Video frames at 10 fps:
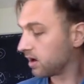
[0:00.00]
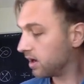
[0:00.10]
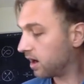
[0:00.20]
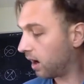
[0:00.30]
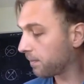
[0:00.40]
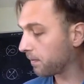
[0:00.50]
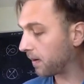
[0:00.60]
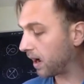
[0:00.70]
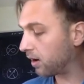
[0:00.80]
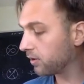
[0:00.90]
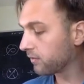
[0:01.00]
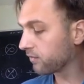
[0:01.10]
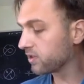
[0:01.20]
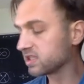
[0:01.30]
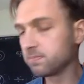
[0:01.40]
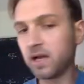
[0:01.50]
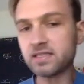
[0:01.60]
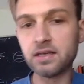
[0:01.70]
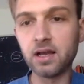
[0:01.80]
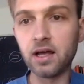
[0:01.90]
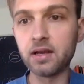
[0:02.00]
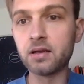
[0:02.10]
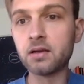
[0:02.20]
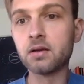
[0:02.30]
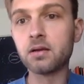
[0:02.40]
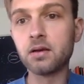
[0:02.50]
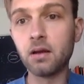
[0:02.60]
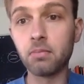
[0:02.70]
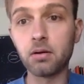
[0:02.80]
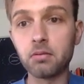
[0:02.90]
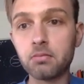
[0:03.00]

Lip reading: an upper bound for the splice-unknotting number.